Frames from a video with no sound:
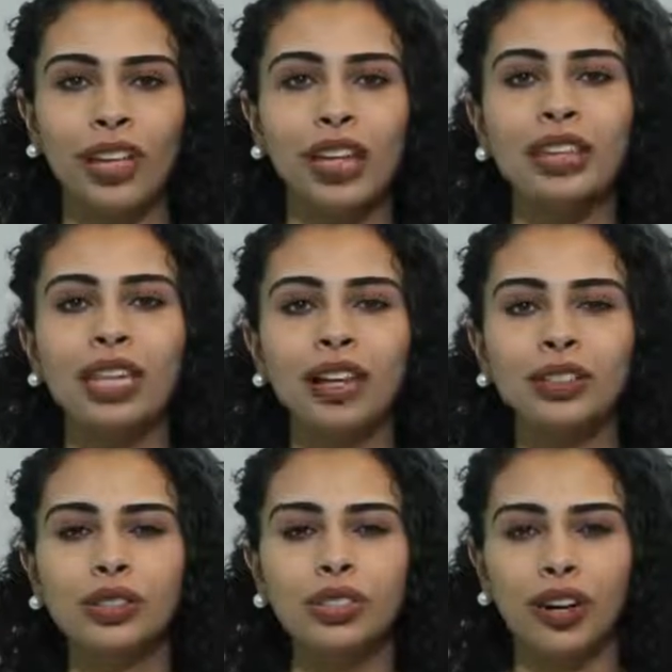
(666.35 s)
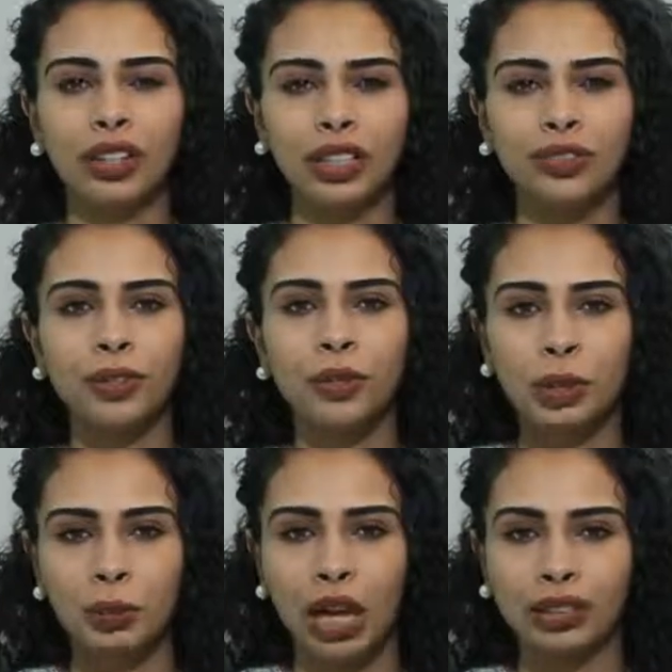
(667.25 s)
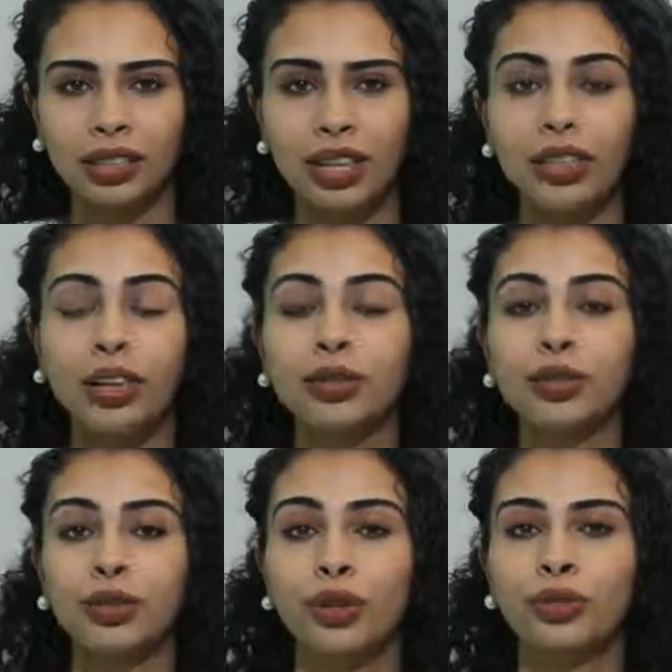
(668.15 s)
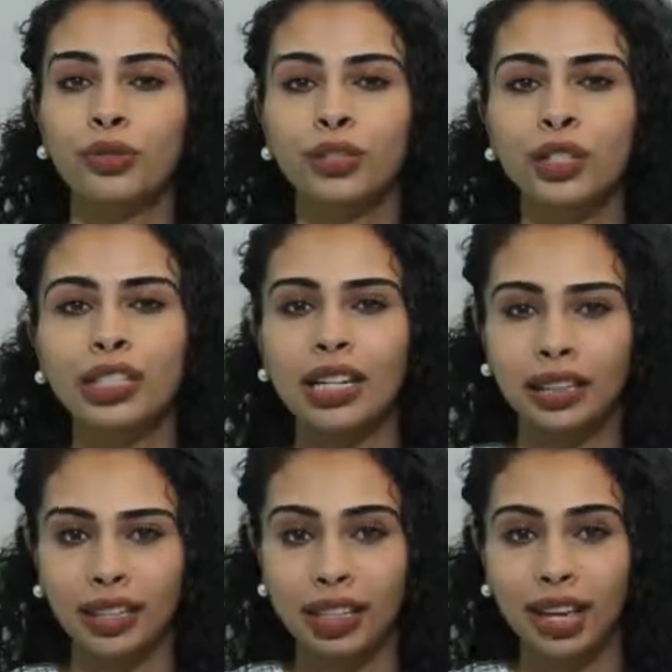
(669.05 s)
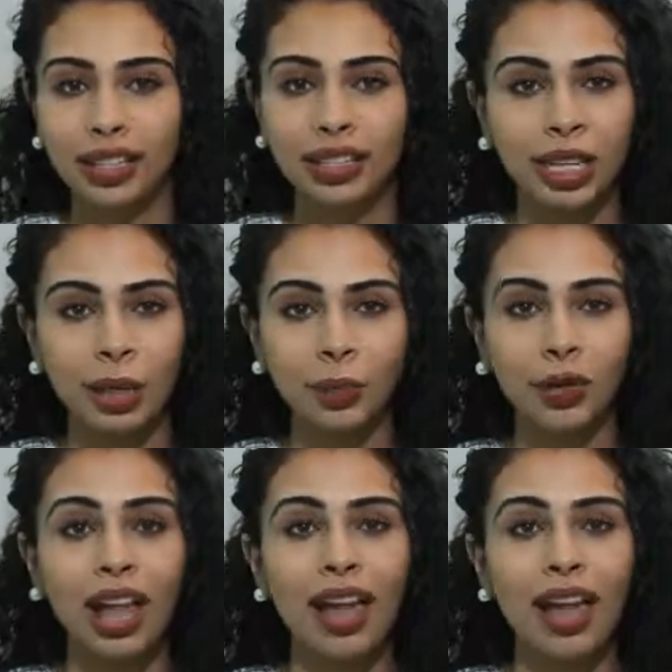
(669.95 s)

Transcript: The elders are given respect. They are served first at the dining table,